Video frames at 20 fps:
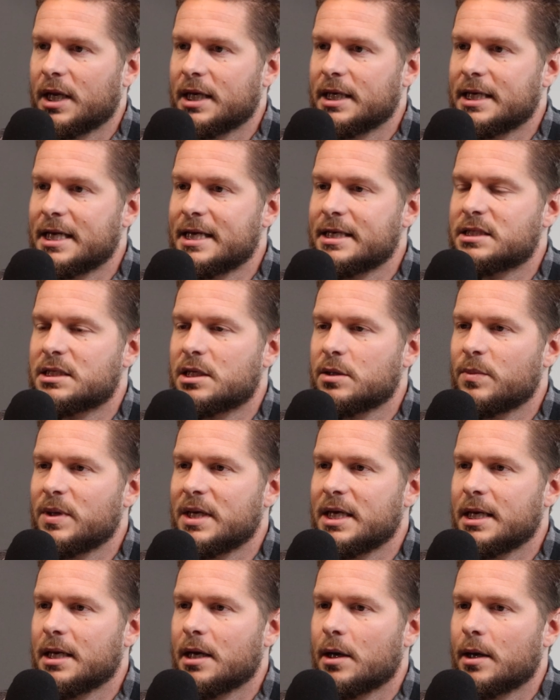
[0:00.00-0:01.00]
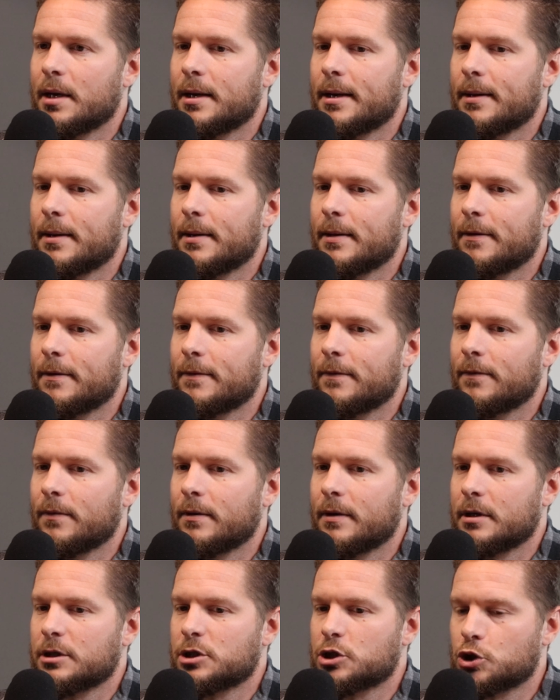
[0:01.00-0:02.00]
needs to be
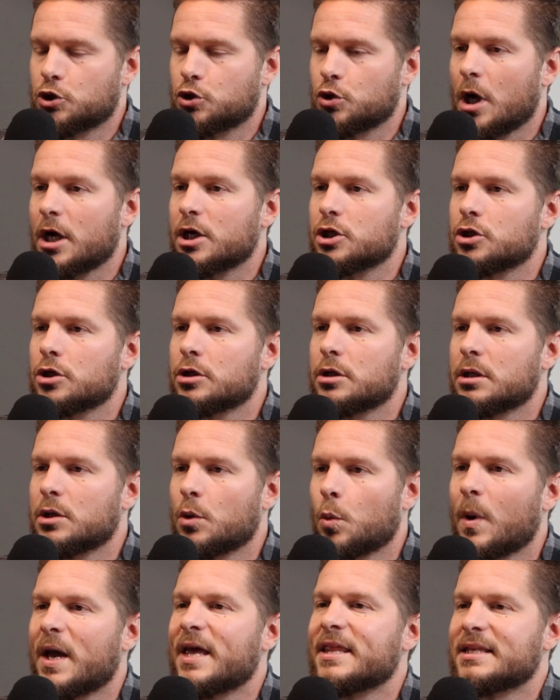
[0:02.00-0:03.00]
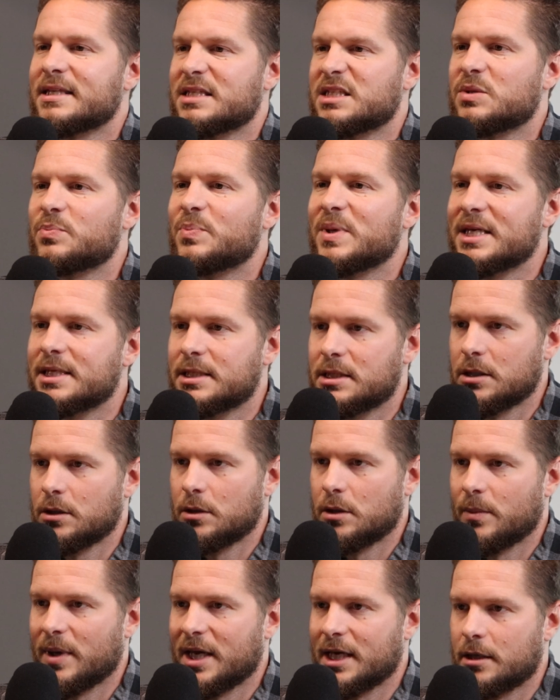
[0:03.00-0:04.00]
structured in a way that speaks to
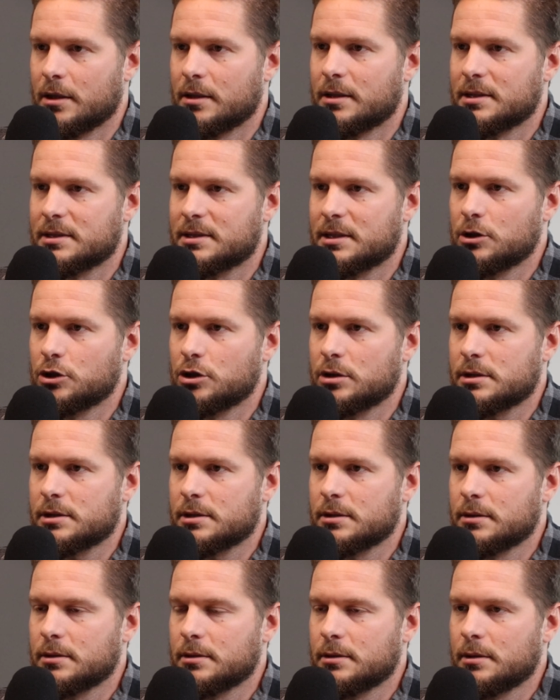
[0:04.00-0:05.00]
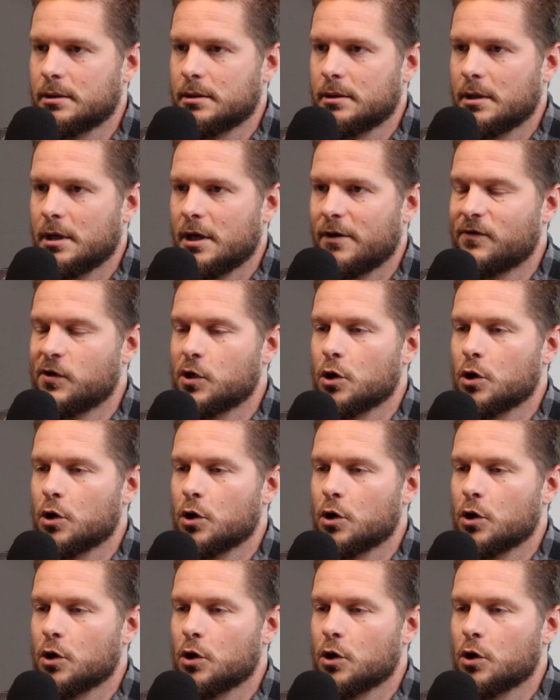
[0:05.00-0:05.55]
you to make good decisions. If